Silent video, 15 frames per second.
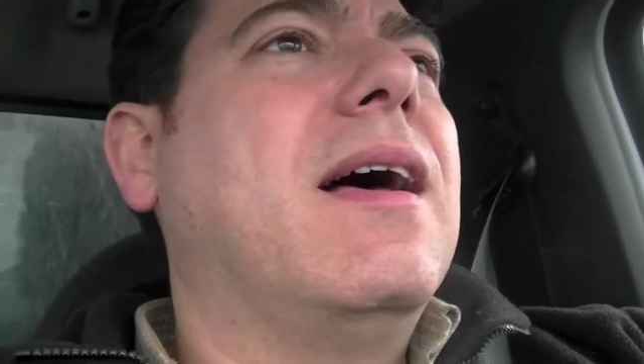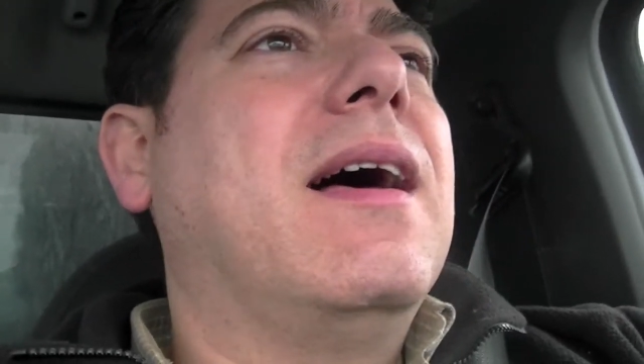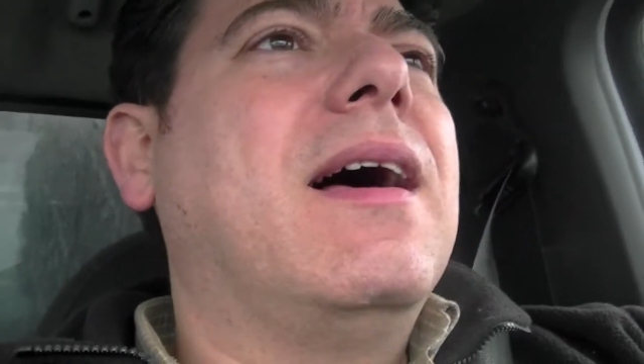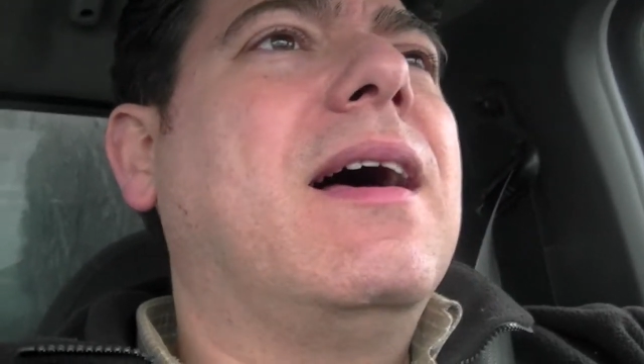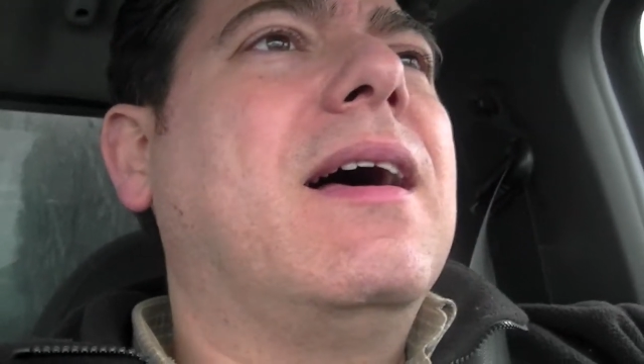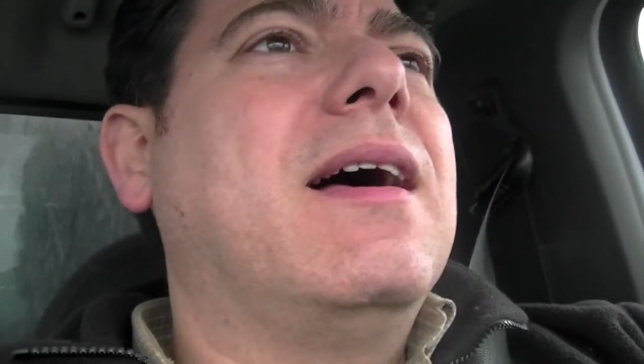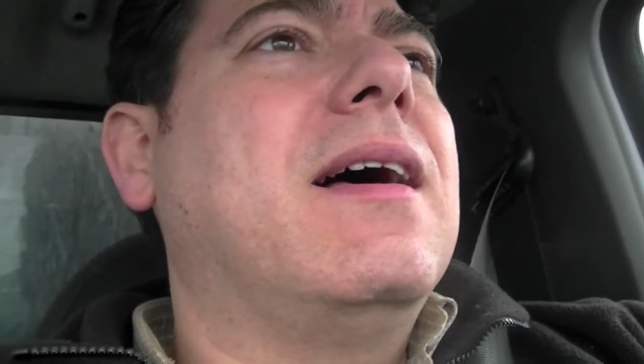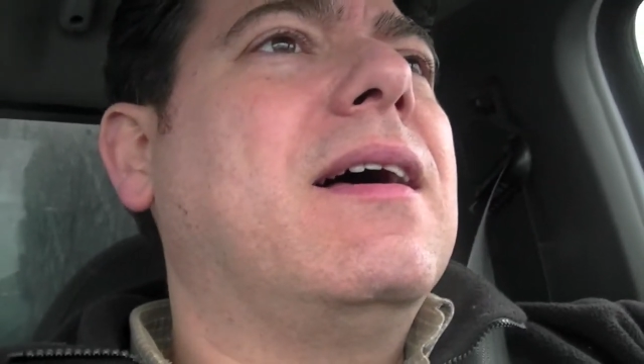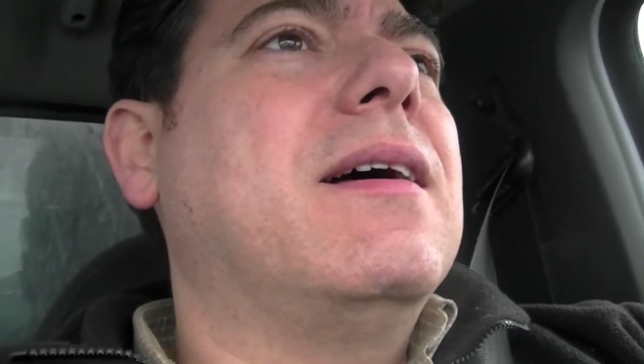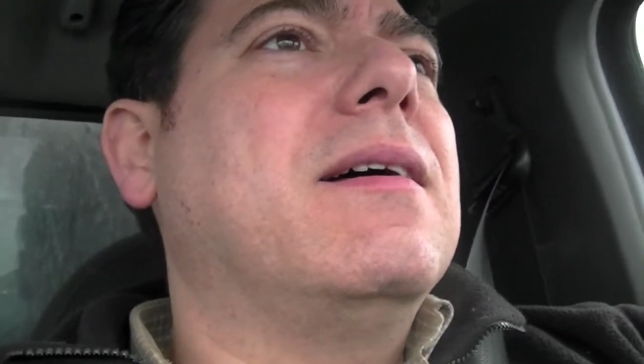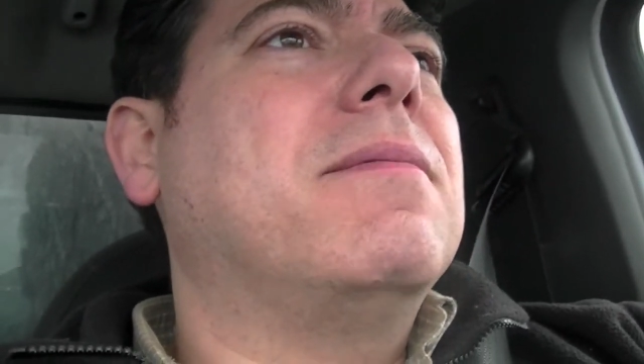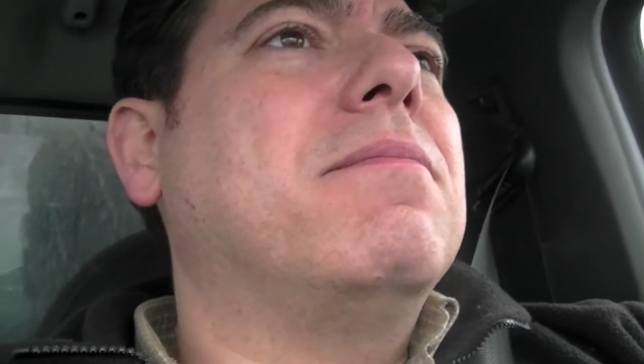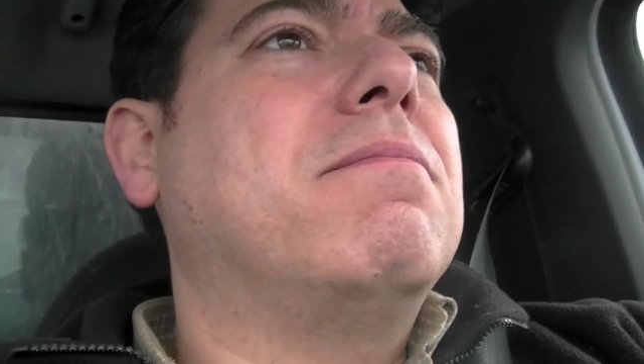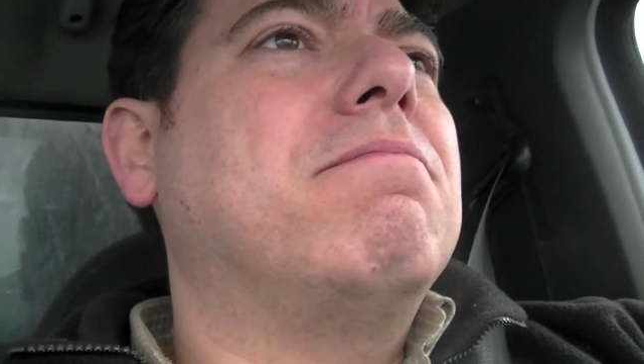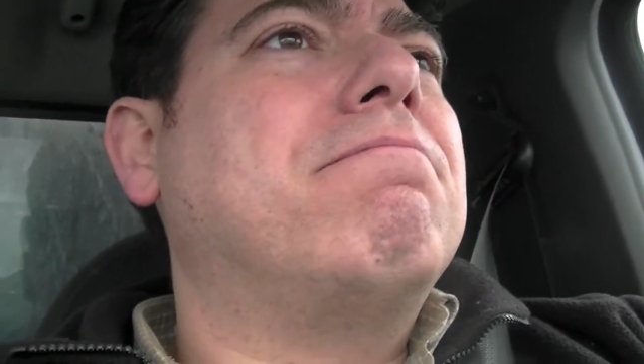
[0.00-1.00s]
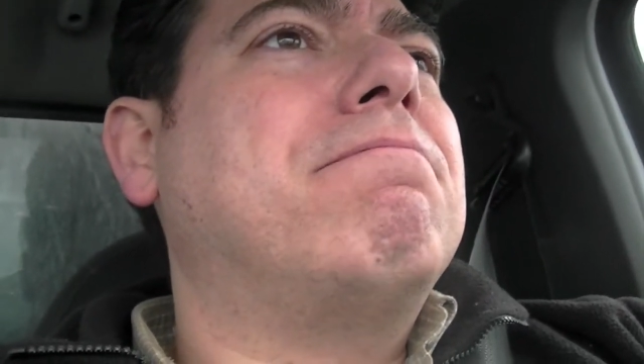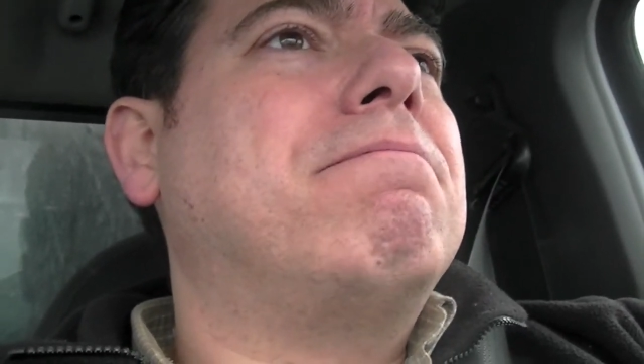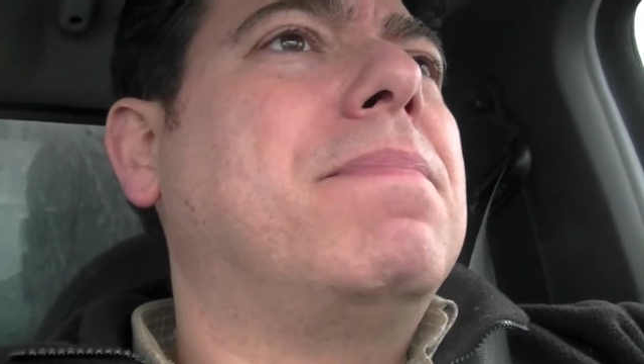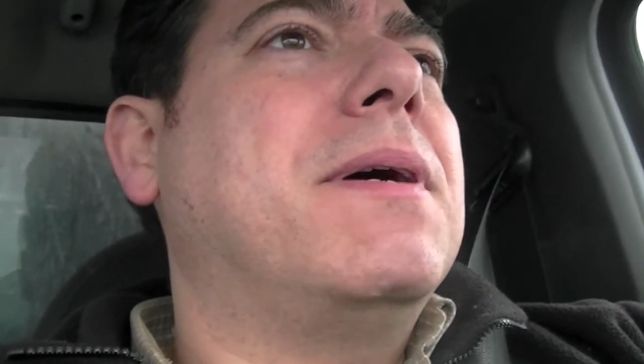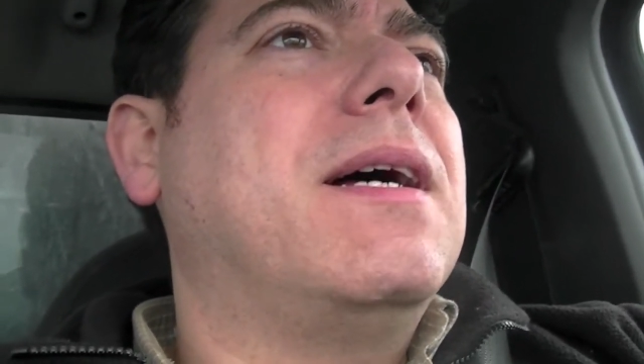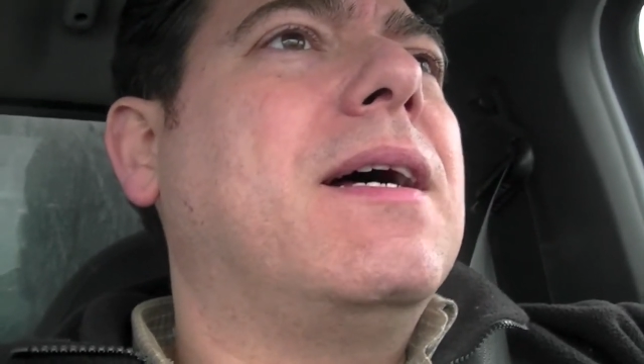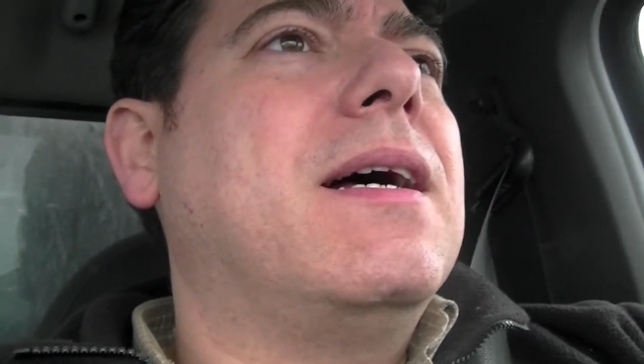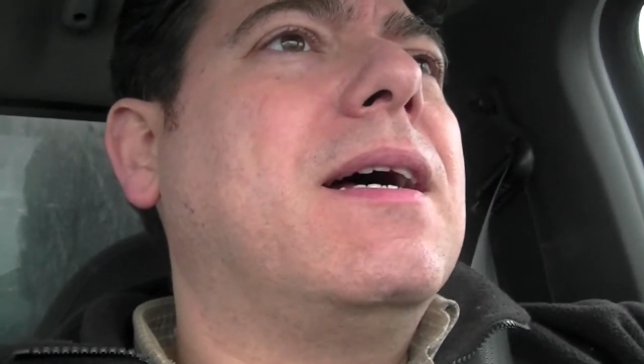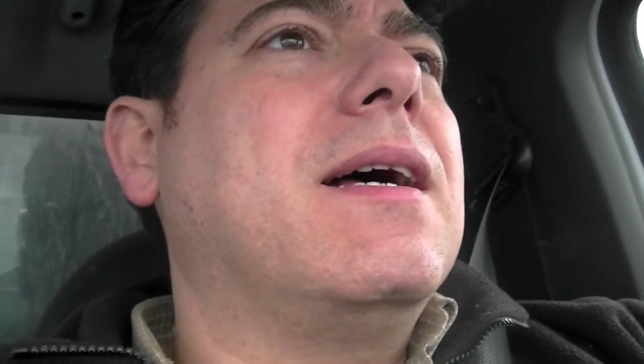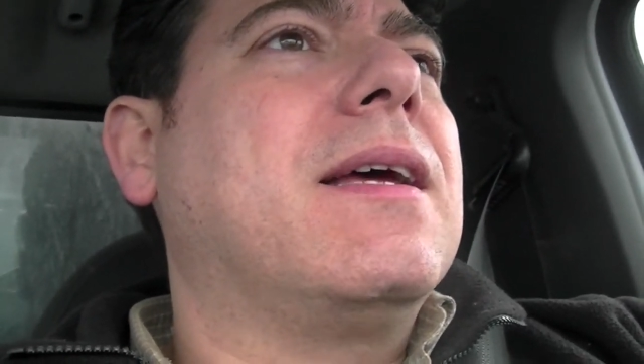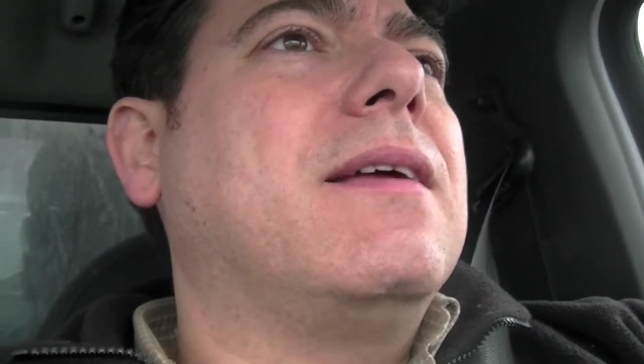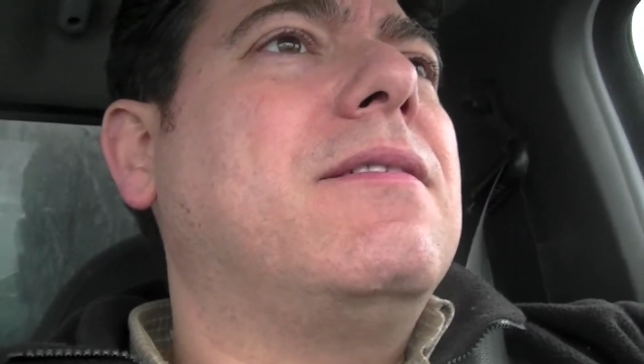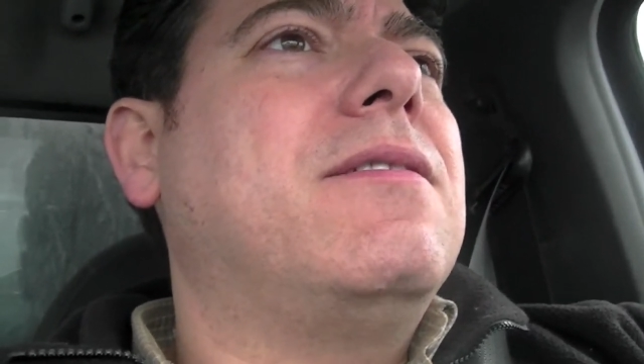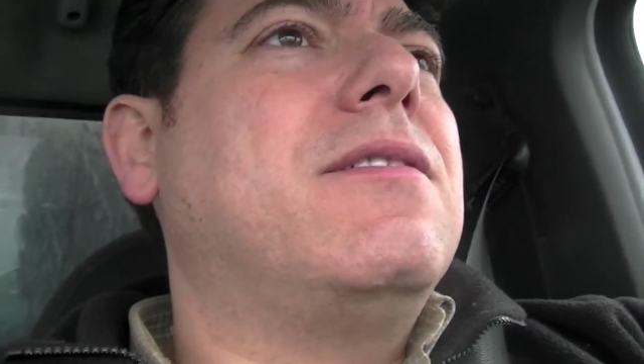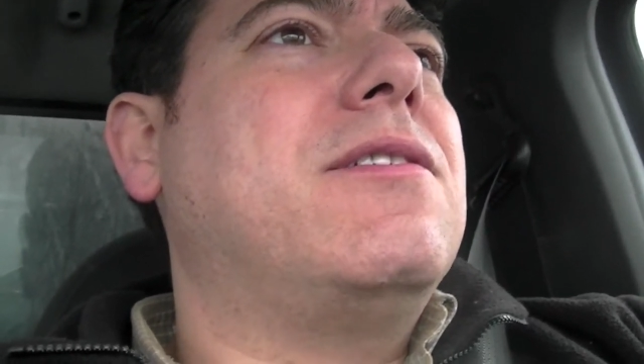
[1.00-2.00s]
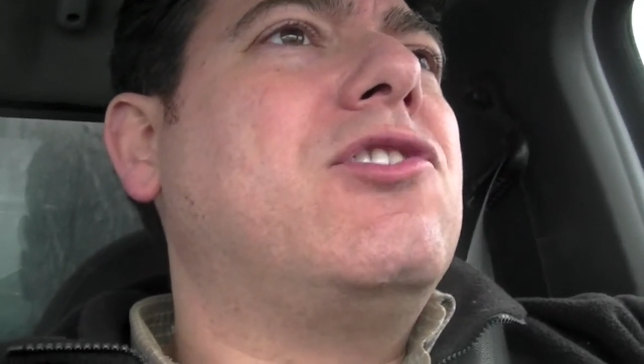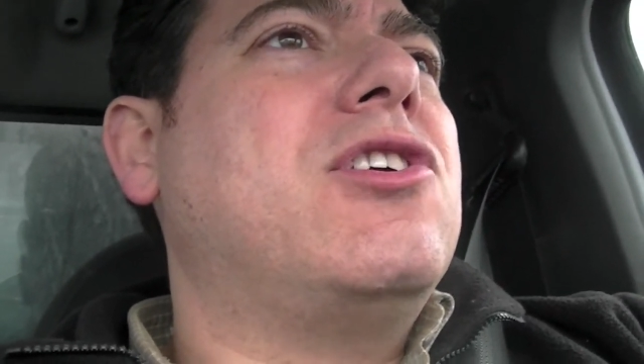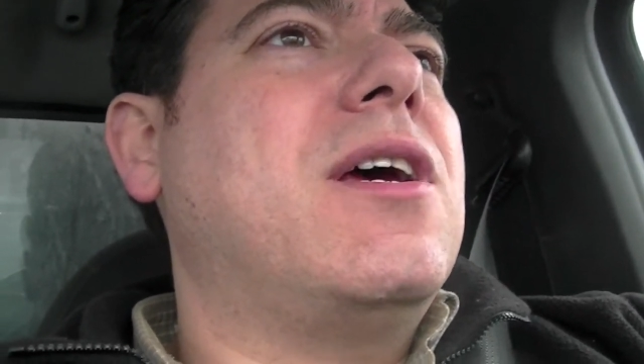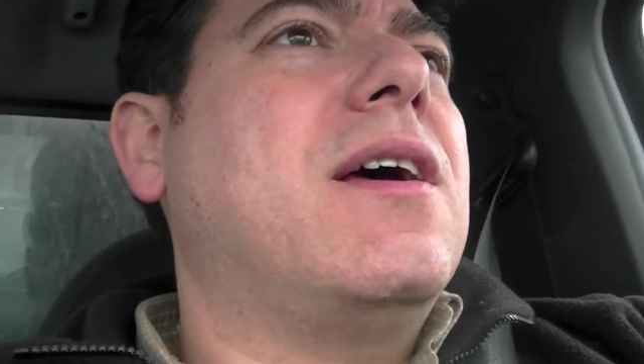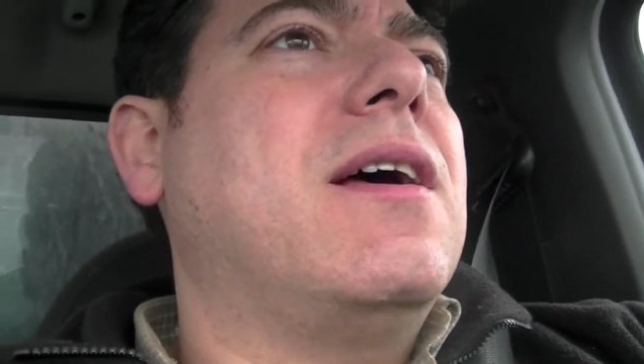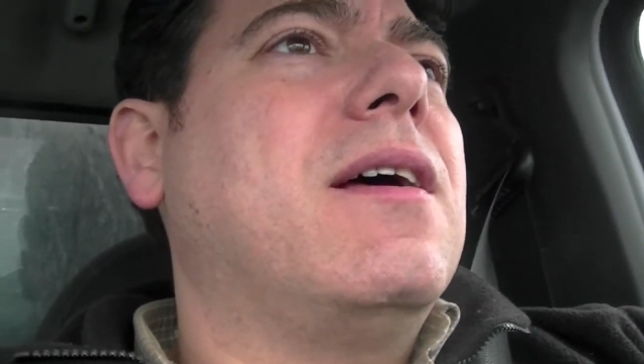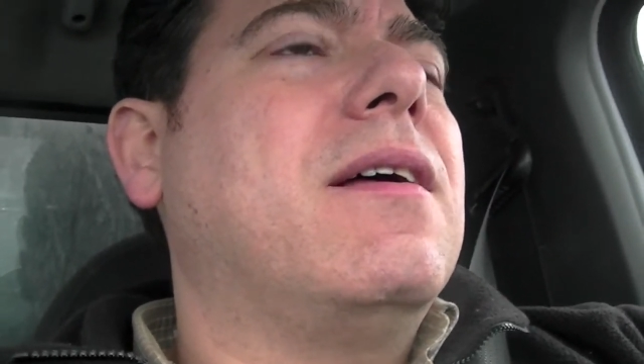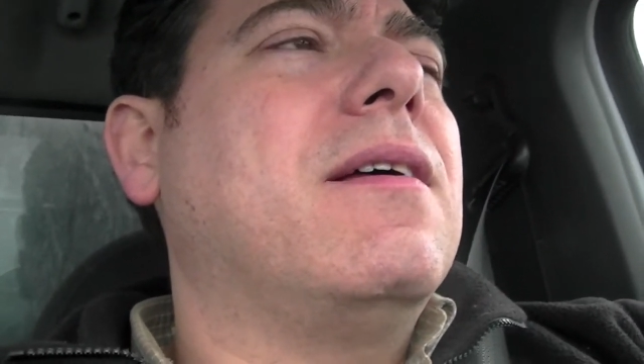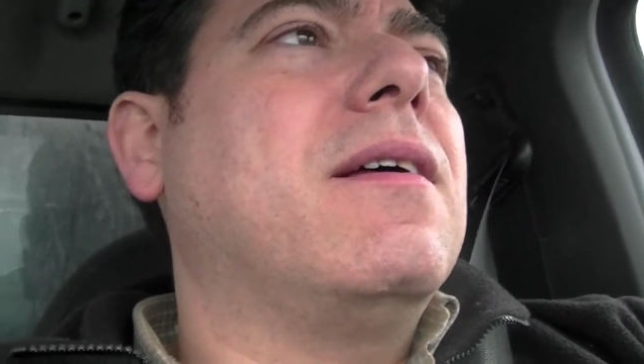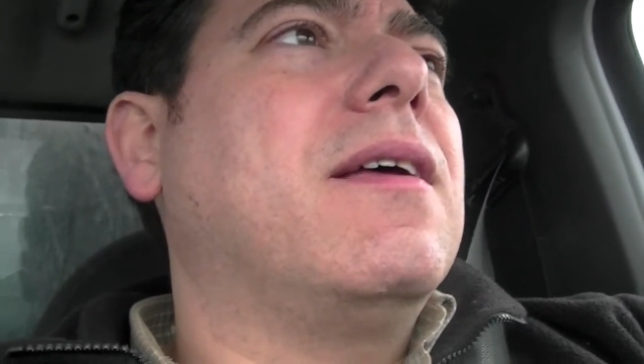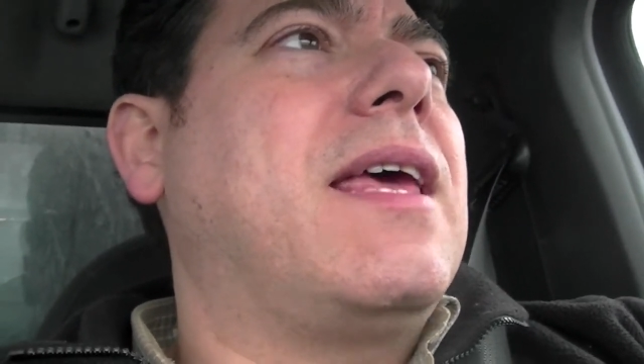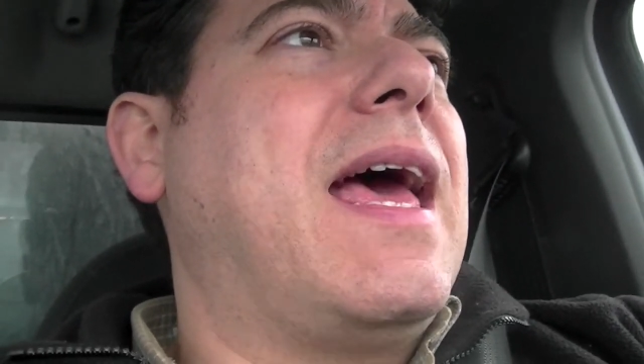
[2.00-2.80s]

uh, uh,